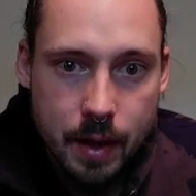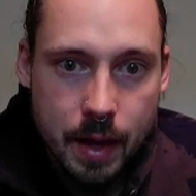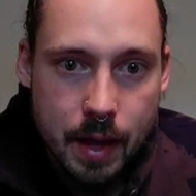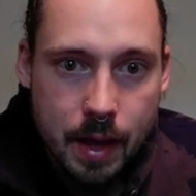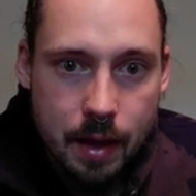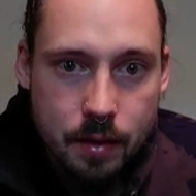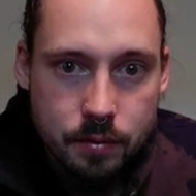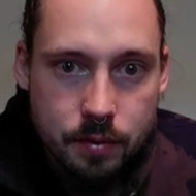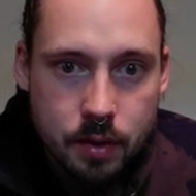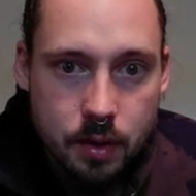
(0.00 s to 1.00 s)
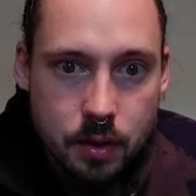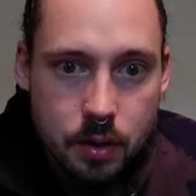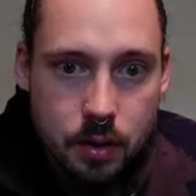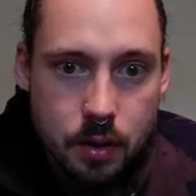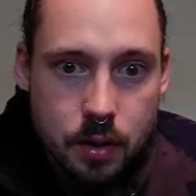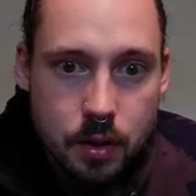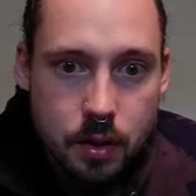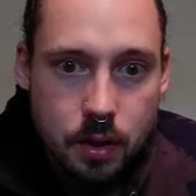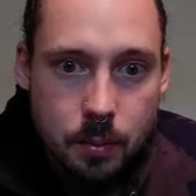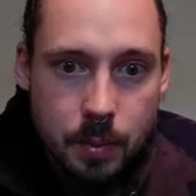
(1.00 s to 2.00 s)
have
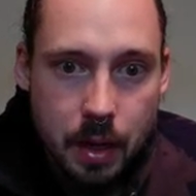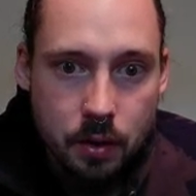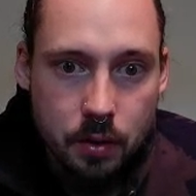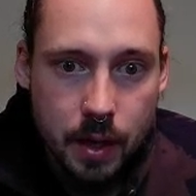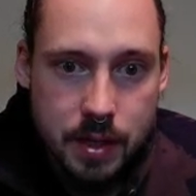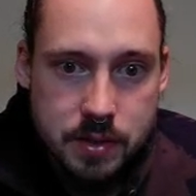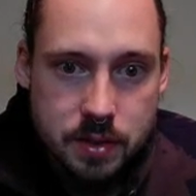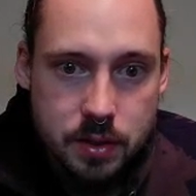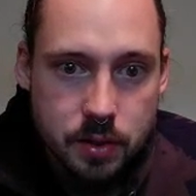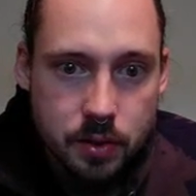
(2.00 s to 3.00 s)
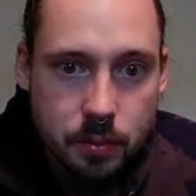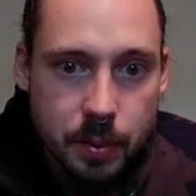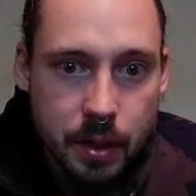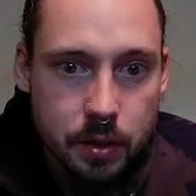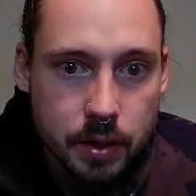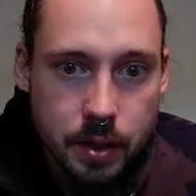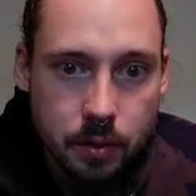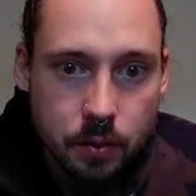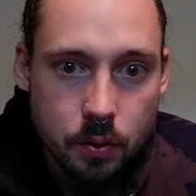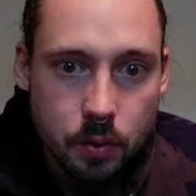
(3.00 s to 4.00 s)
a Paralyzed Cure Berry
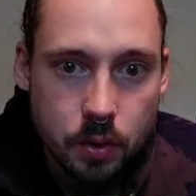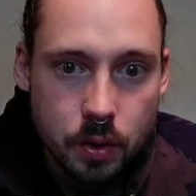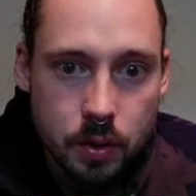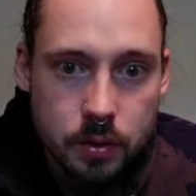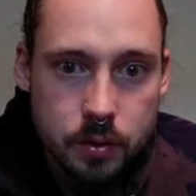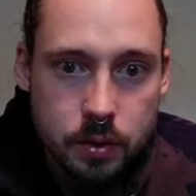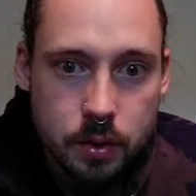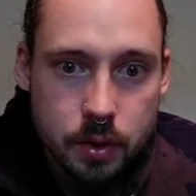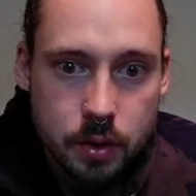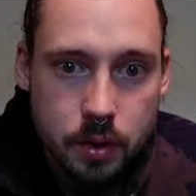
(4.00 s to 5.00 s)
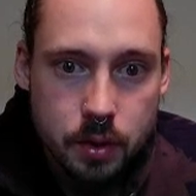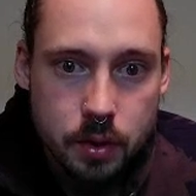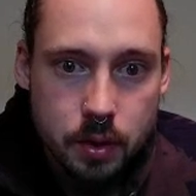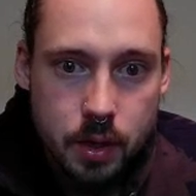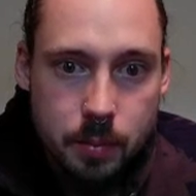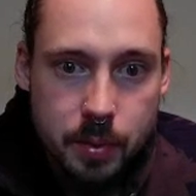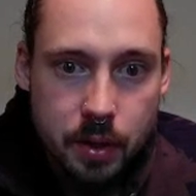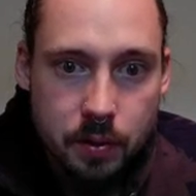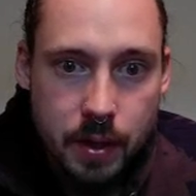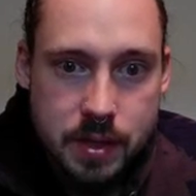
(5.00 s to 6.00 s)
or a
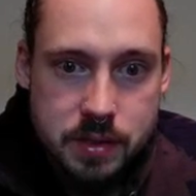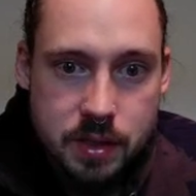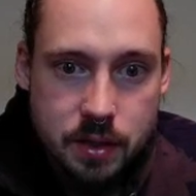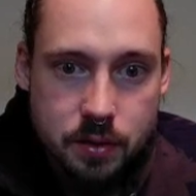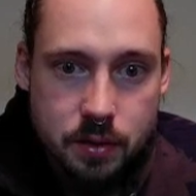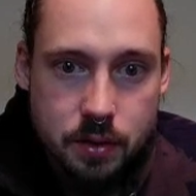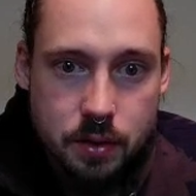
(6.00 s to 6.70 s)
Paralyzed Heal.